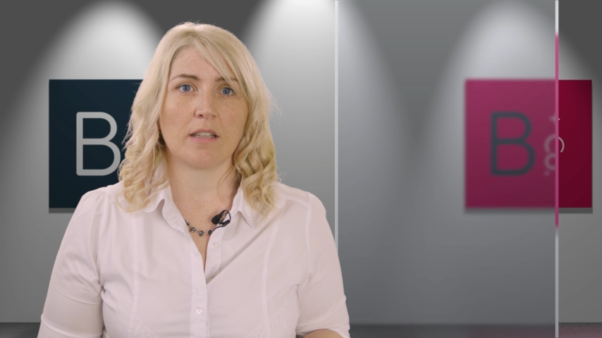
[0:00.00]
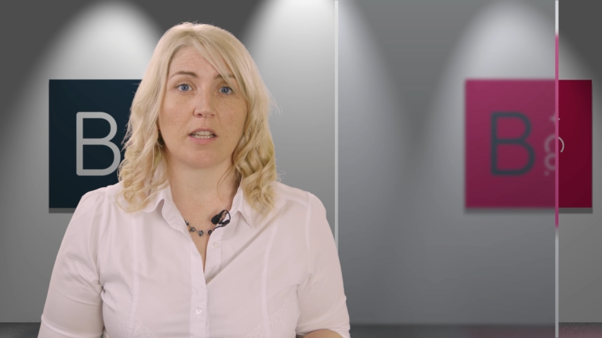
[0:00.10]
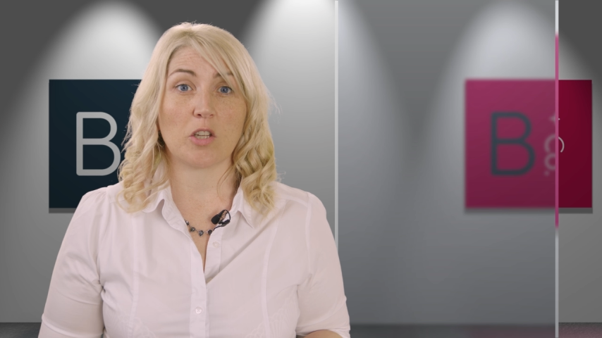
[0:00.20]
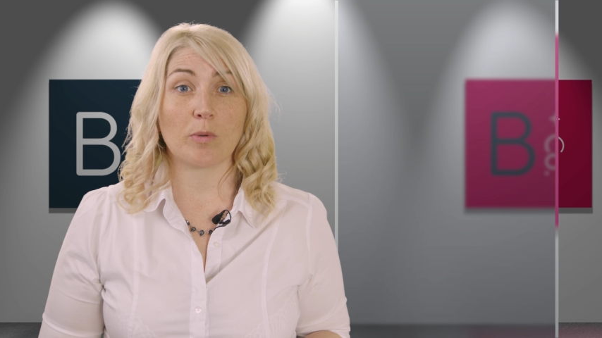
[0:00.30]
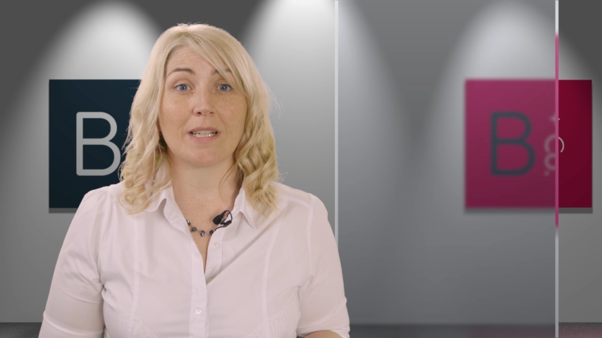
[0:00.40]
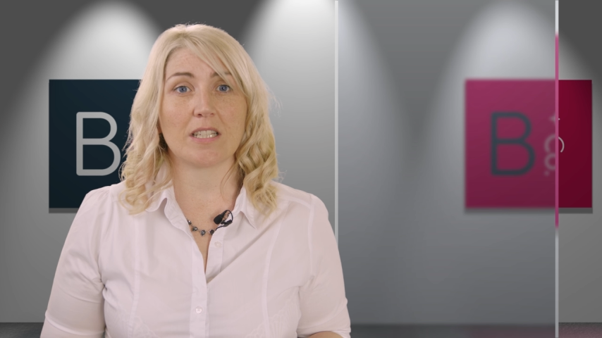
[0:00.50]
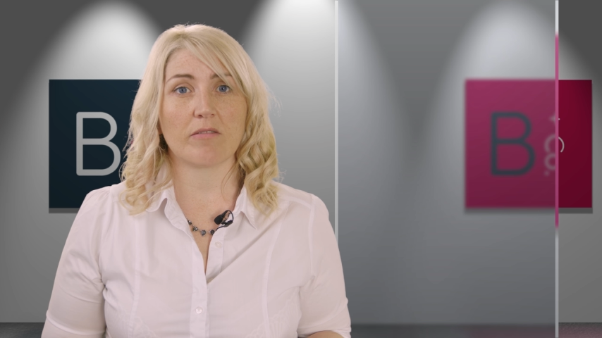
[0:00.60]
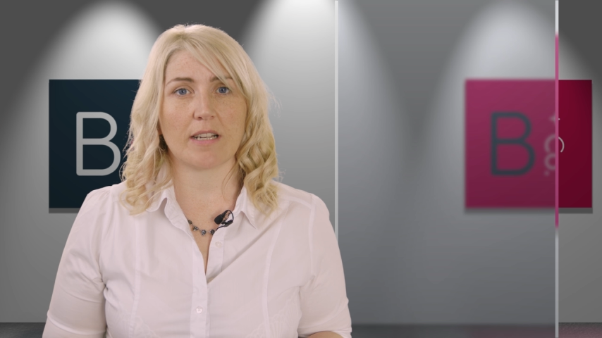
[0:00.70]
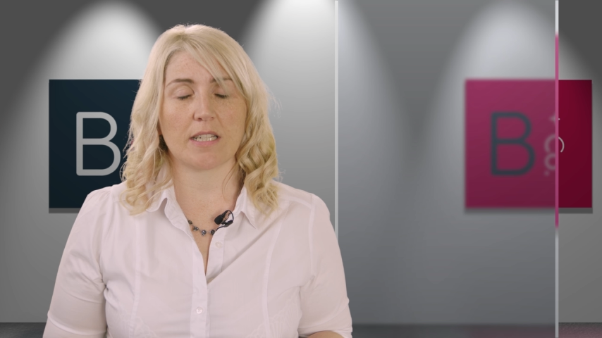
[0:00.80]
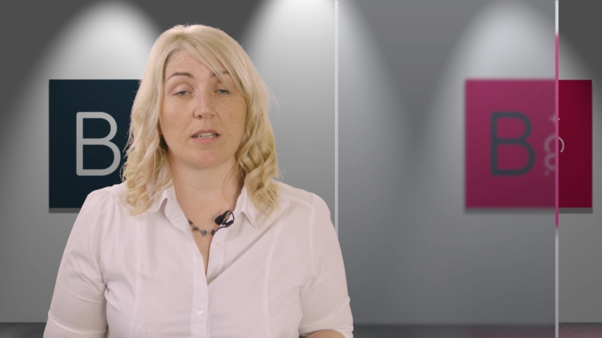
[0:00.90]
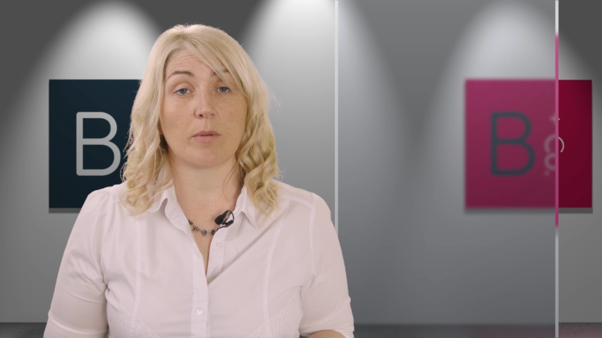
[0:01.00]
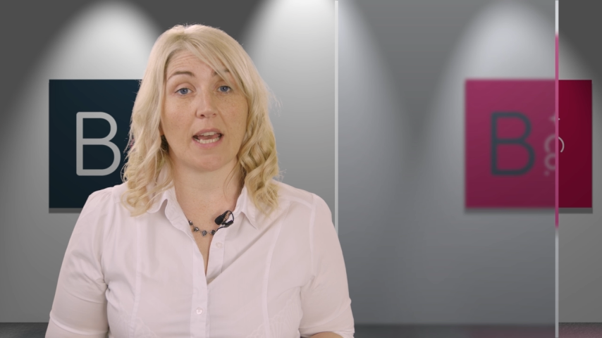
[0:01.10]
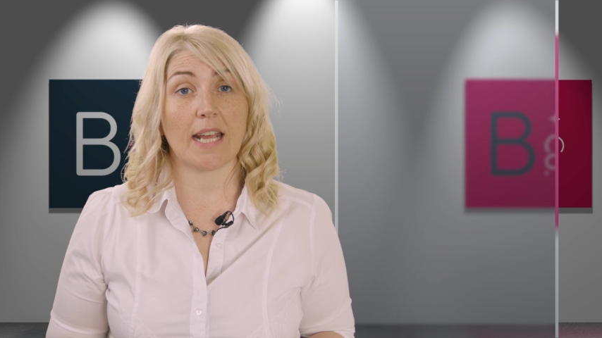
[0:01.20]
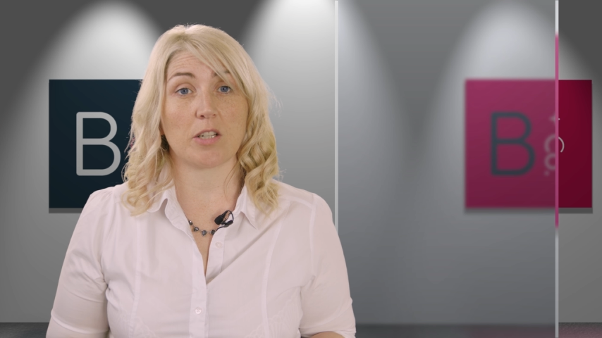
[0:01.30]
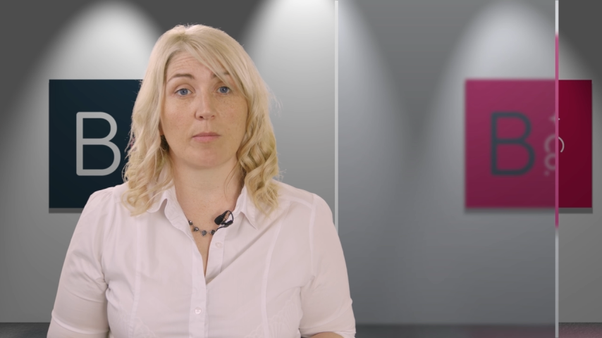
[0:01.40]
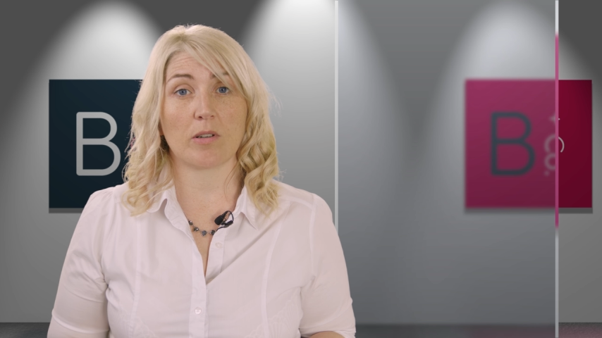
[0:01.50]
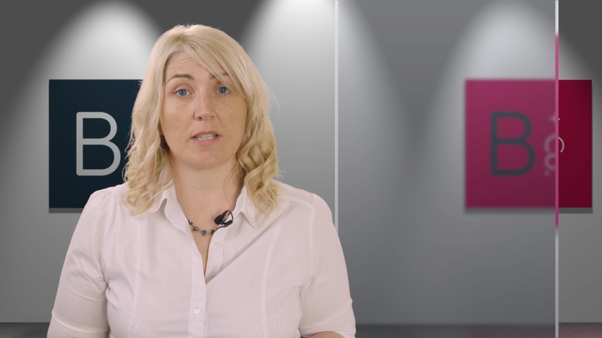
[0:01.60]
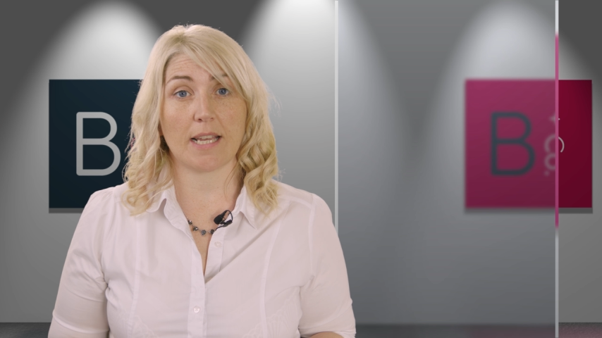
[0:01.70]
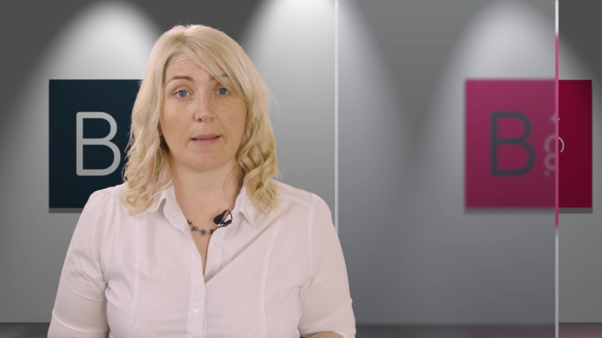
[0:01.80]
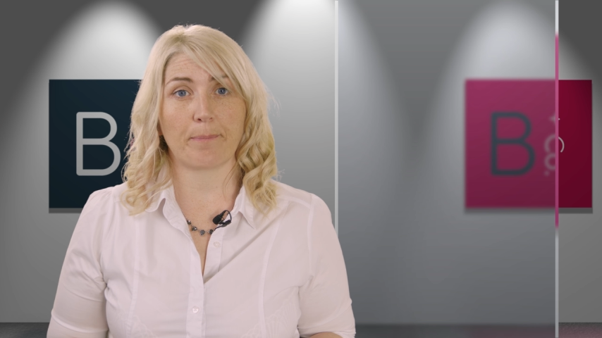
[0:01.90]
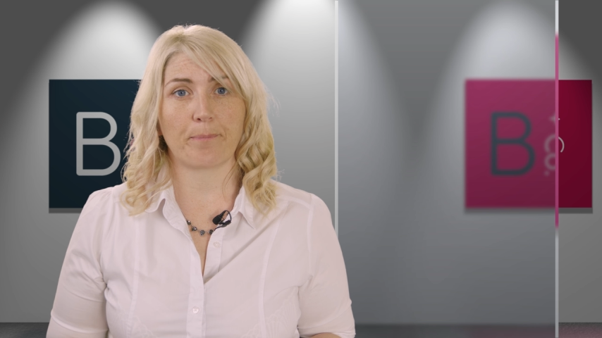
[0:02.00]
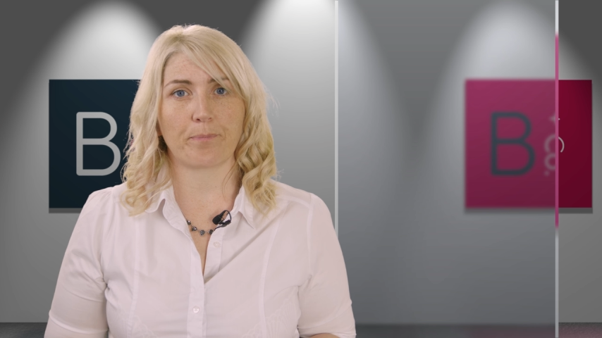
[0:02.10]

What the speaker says: then you will need to register with HMRC.